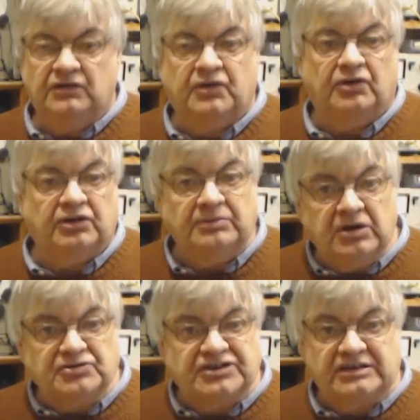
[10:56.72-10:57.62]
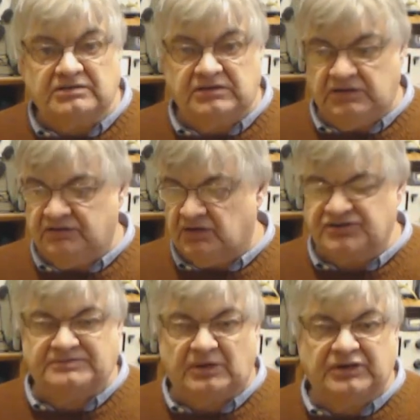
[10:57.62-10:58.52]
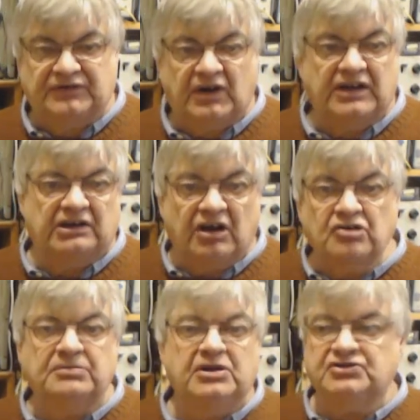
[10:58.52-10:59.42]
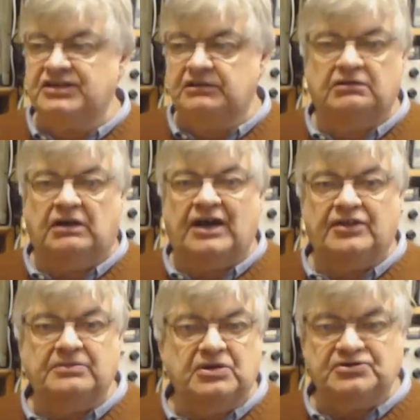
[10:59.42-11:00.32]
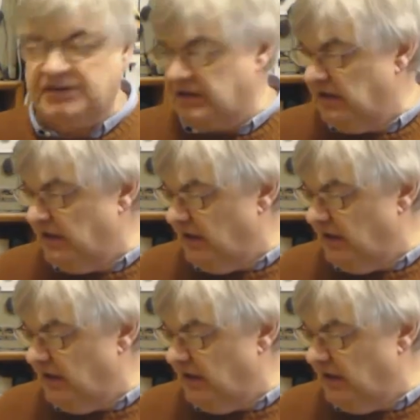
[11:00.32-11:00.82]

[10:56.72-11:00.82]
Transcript: You've got your music, you've got Spotify, your own music, you've got other music.